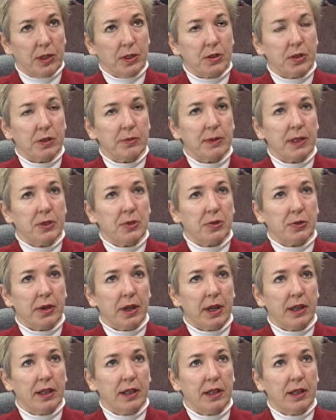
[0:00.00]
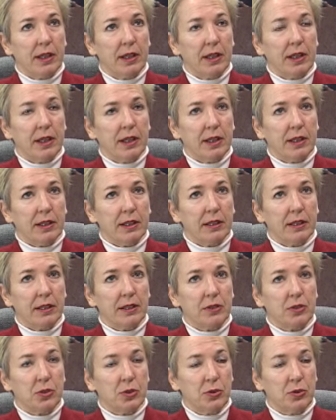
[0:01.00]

I took my training in